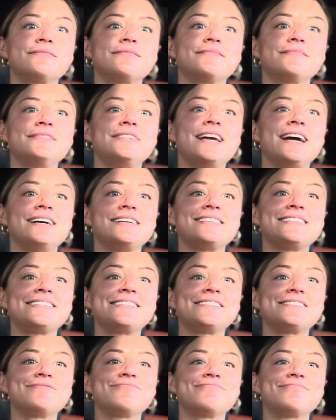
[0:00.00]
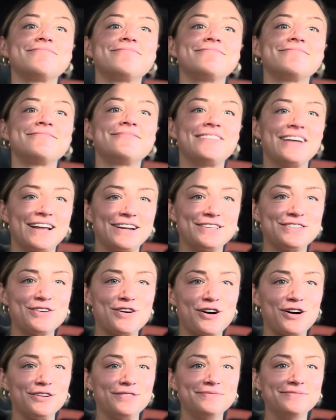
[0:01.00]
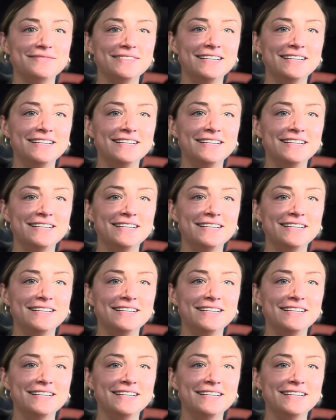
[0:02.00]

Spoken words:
Yes, that is all.